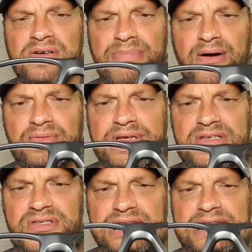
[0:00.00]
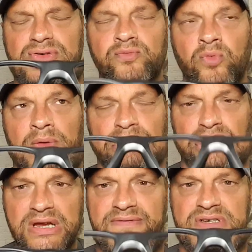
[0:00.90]
about these because I'd done one
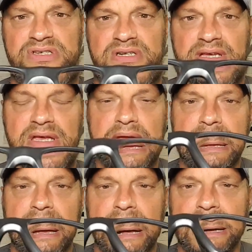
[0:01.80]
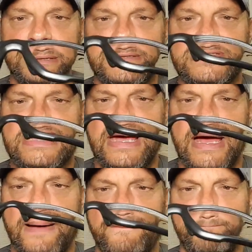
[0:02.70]
previously and
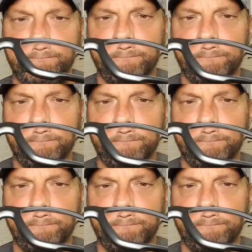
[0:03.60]
um,